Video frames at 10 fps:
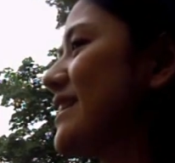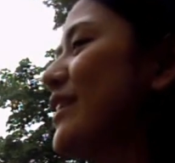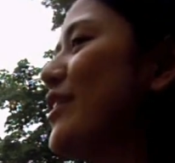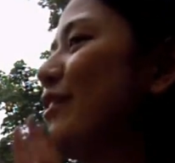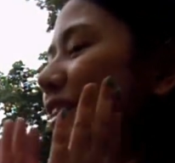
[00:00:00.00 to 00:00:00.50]
and
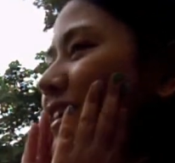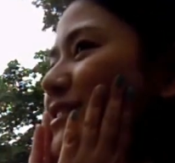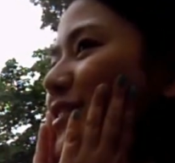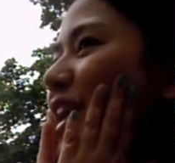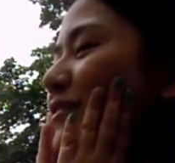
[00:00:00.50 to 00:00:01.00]
her
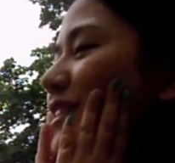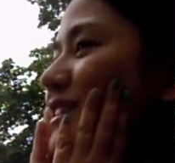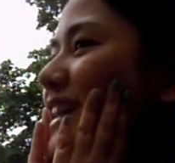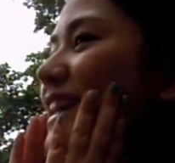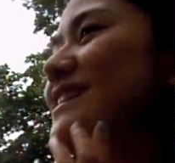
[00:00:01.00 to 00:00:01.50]
that you have
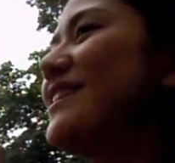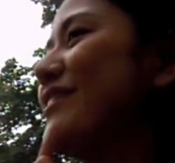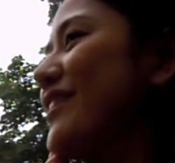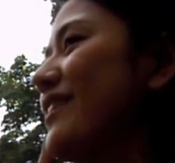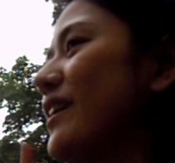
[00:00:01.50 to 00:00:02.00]
this kissing
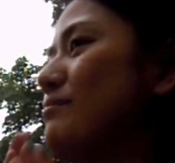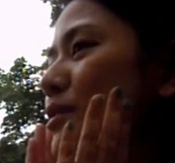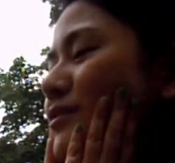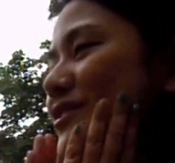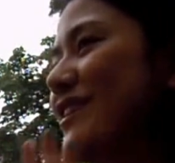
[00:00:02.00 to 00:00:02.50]
thing on
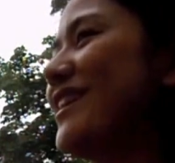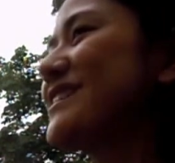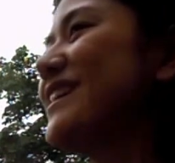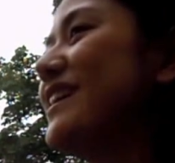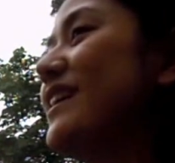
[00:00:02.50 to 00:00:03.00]
both
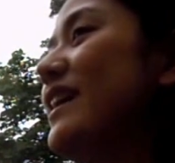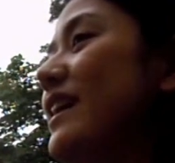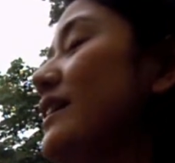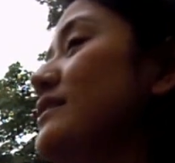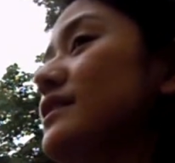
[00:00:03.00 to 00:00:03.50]
checks,
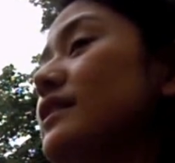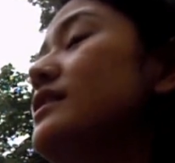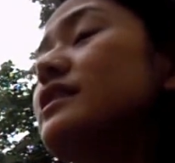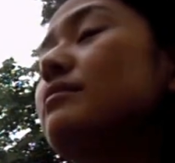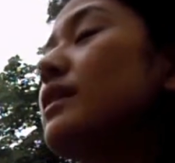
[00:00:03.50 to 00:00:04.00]
and it's
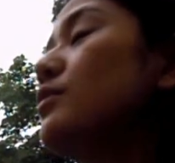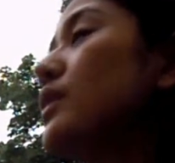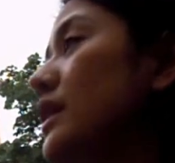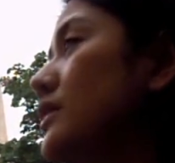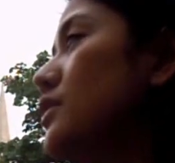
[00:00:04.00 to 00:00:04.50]
something
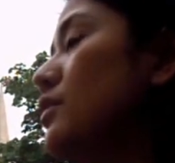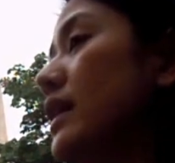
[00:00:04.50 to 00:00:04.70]
really new.